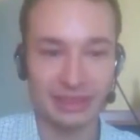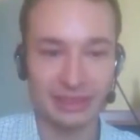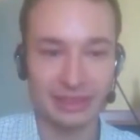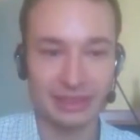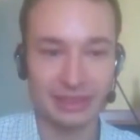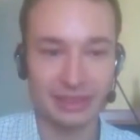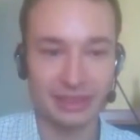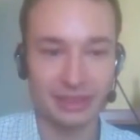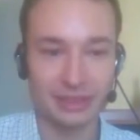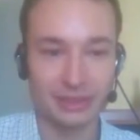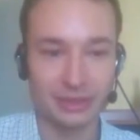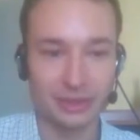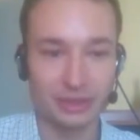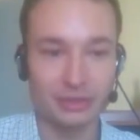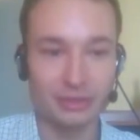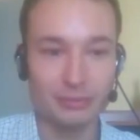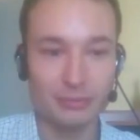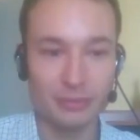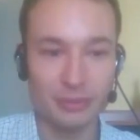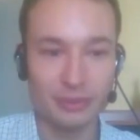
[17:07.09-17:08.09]
Yeah, you
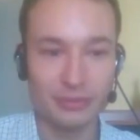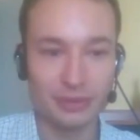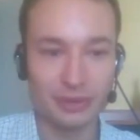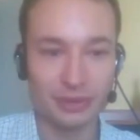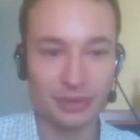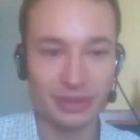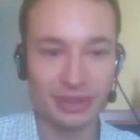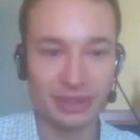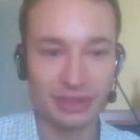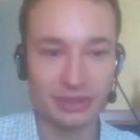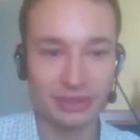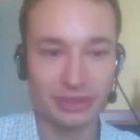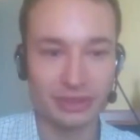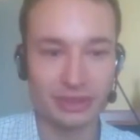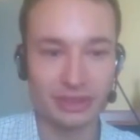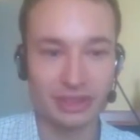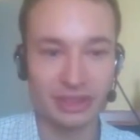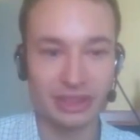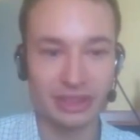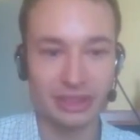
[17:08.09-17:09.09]
should move your ghetto
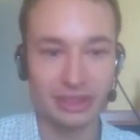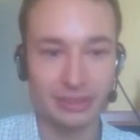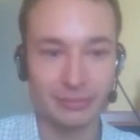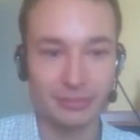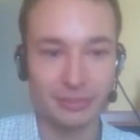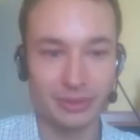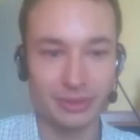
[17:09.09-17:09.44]
gunship,